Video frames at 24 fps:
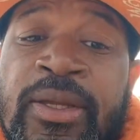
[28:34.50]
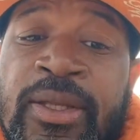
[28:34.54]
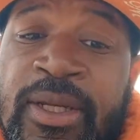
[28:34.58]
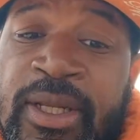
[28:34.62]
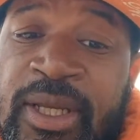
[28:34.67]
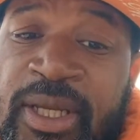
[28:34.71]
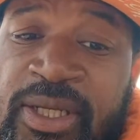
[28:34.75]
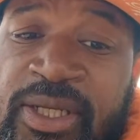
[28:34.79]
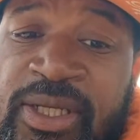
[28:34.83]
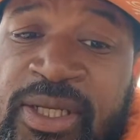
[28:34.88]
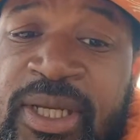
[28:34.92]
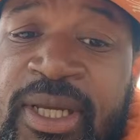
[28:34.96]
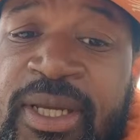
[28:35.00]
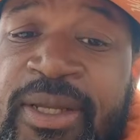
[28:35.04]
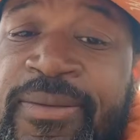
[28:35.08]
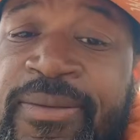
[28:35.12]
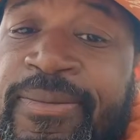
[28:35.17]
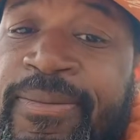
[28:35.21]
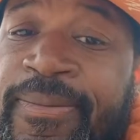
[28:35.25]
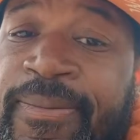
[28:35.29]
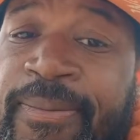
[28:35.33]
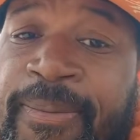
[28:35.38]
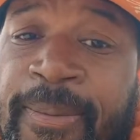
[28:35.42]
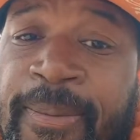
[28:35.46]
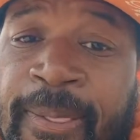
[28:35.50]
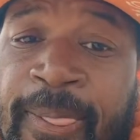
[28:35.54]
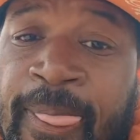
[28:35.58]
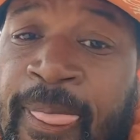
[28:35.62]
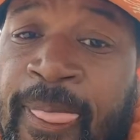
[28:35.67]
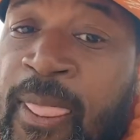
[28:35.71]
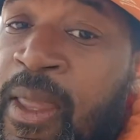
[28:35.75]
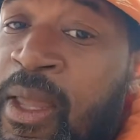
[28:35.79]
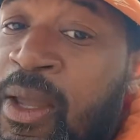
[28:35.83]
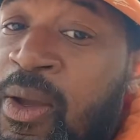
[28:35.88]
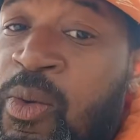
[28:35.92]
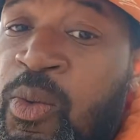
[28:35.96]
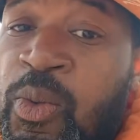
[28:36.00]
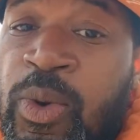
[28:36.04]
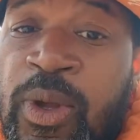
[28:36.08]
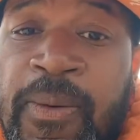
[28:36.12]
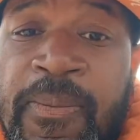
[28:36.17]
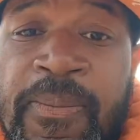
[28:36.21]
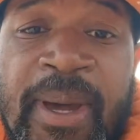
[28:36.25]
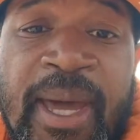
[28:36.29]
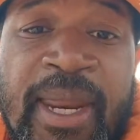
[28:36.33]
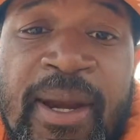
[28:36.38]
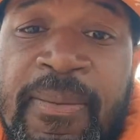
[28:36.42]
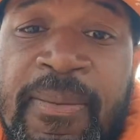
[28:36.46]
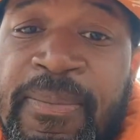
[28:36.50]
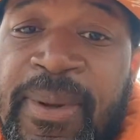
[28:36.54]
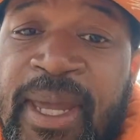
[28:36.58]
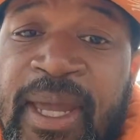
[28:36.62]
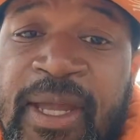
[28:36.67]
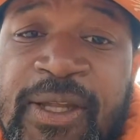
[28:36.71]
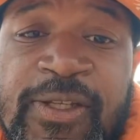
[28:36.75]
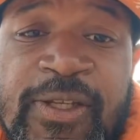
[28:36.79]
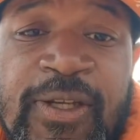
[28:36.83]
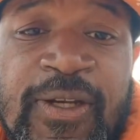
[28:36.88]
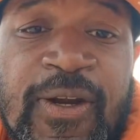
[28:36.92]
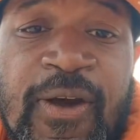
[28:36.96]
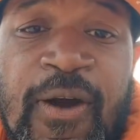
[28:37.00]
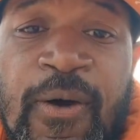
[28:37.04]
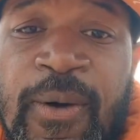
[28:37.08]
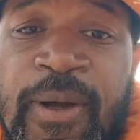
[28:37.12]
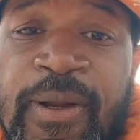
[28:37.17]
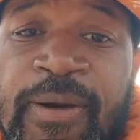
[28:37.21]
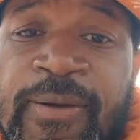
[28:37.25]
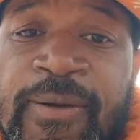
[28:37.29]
Listen, we better be into knowing,